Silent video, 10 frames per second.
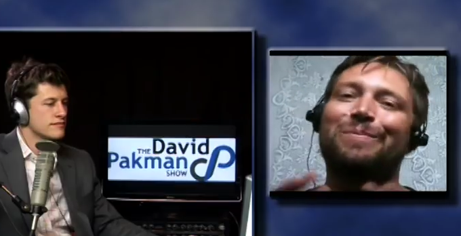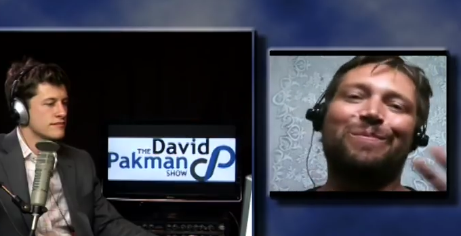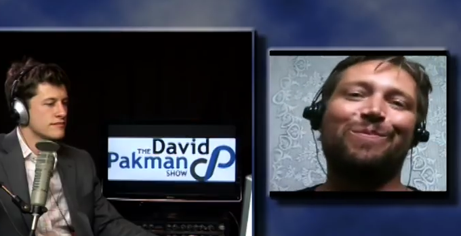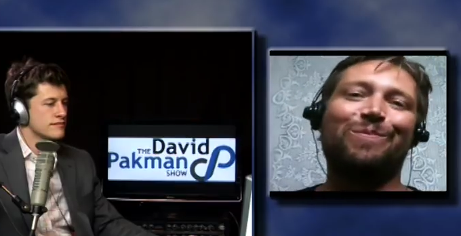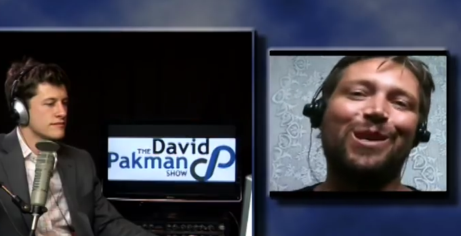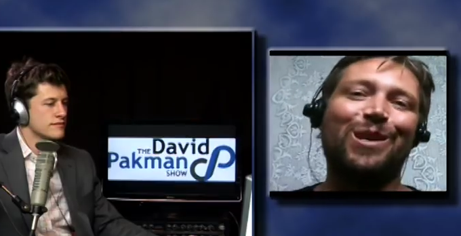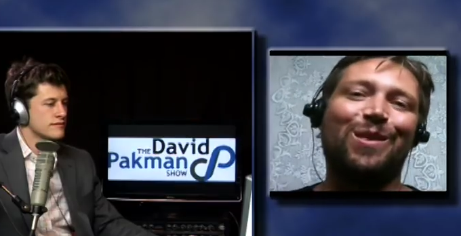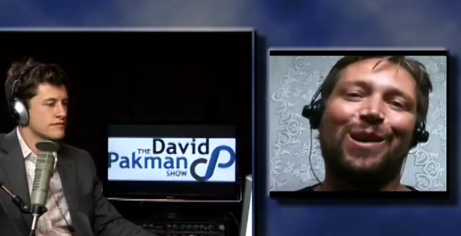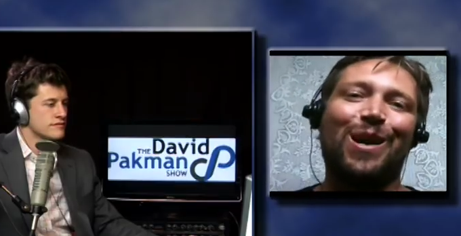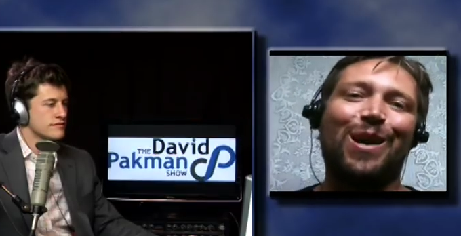
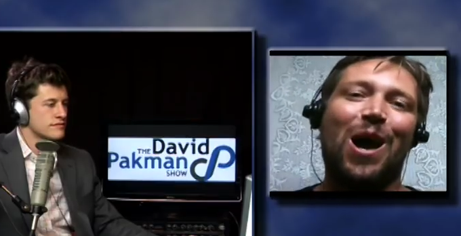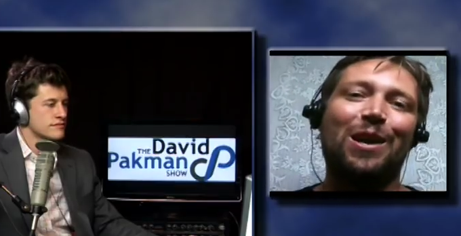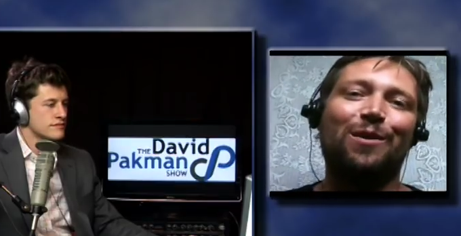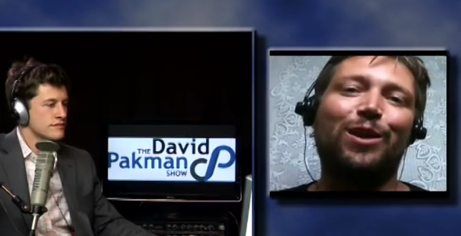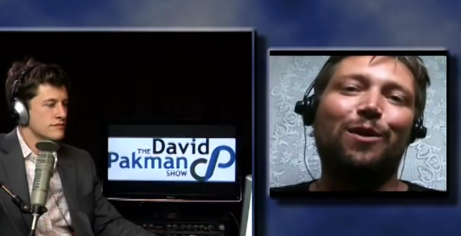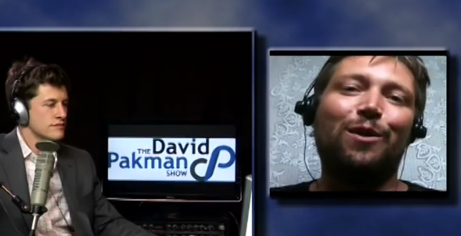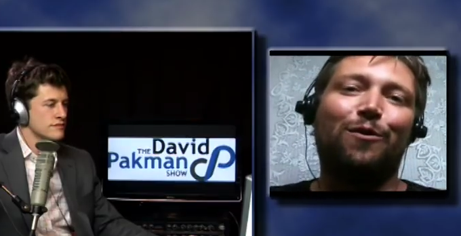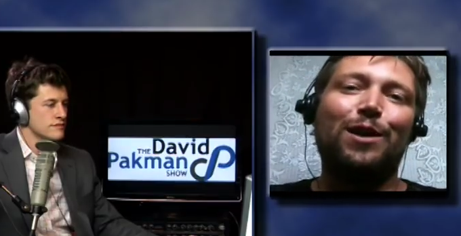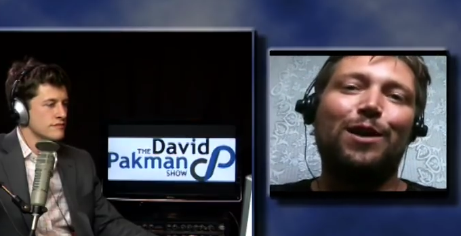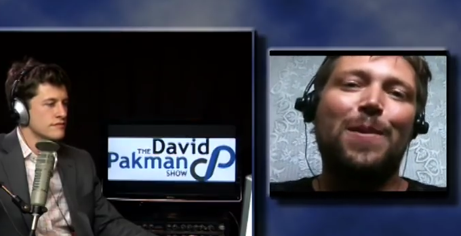Speaker 1: the defence
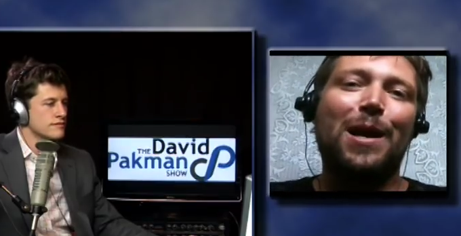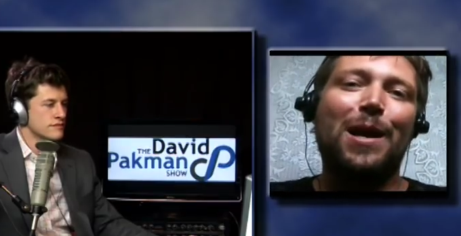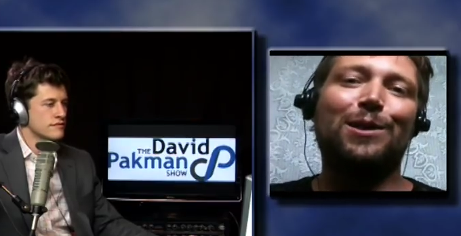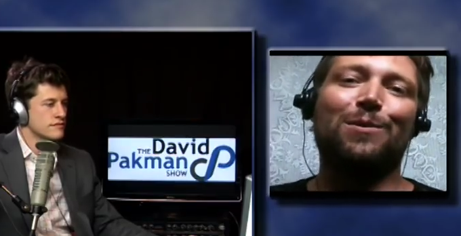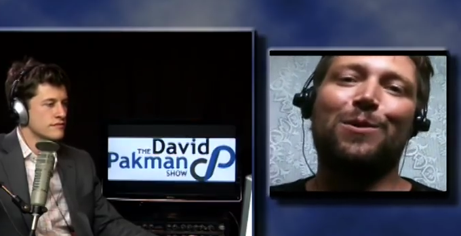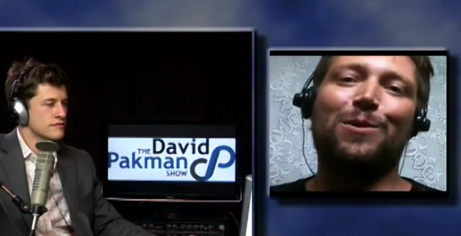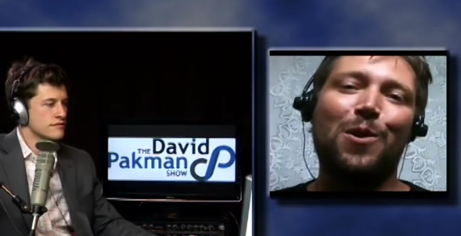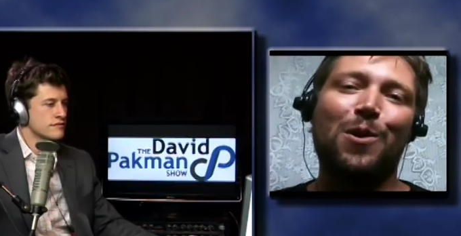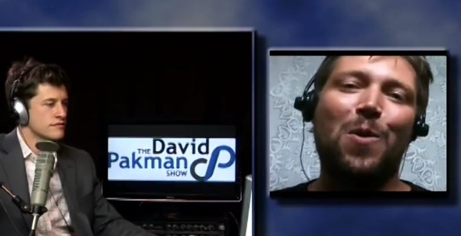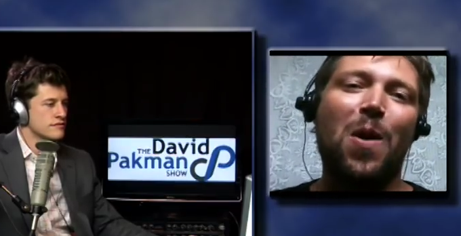mechanisms melted
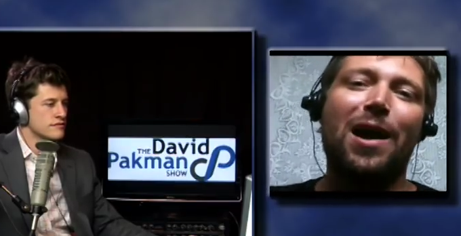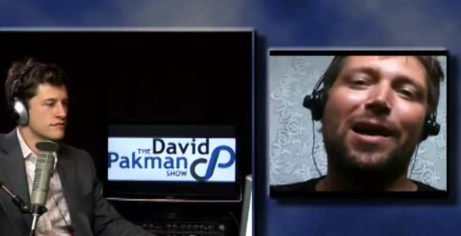away.